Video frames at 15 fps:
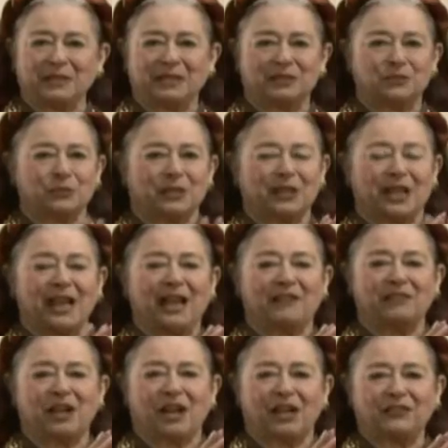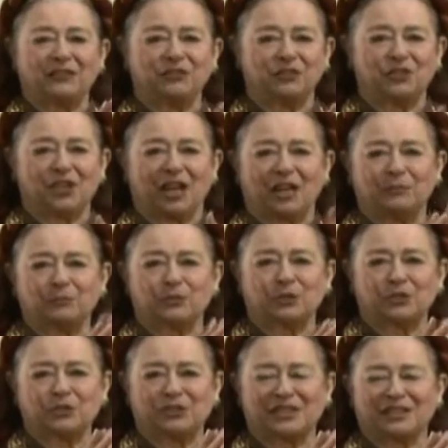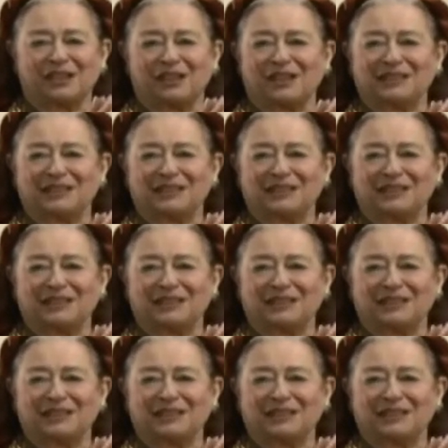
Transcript: because we're going to have author Jon Boorstin